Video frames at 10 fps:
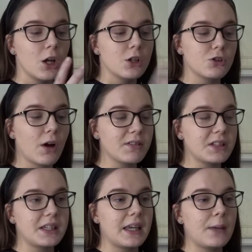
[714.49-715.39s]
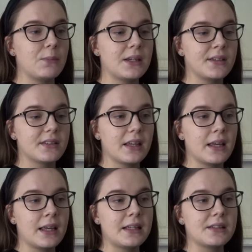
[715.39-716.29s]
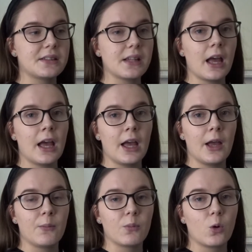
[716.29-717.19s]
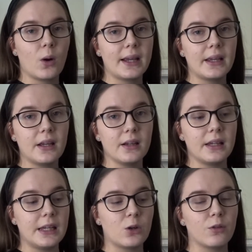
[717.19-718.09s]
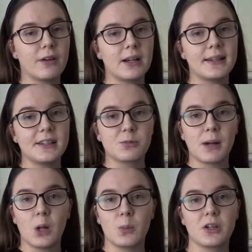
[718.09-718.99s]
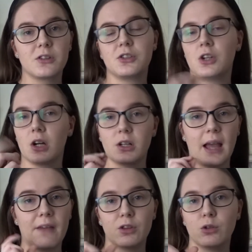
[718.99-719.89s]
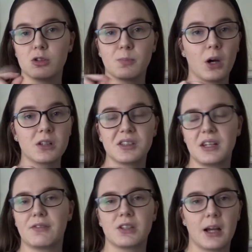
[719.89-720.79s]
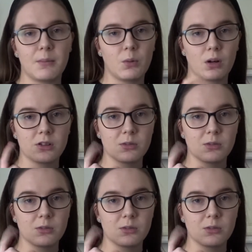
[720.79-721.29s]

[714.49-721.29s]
So obviously it means that it is quite eco-friendly as well, because you're not having those pods in every time you want some